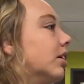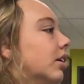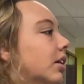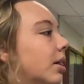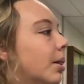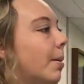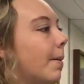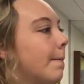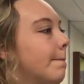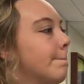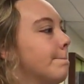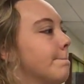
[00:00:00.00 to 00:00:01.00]

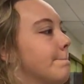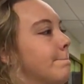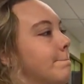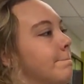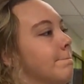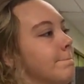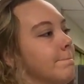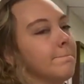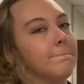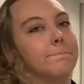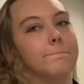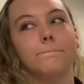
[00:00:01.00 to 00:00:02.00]

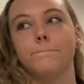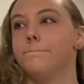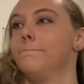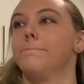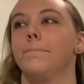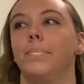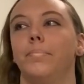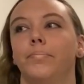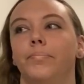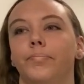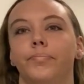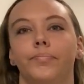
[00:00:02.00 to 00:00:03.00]

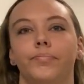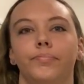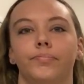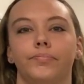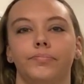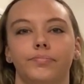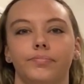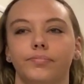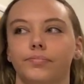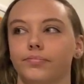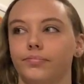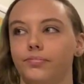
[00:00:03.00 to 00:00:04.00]

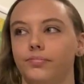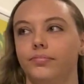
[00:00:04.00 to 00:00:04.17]
(silent)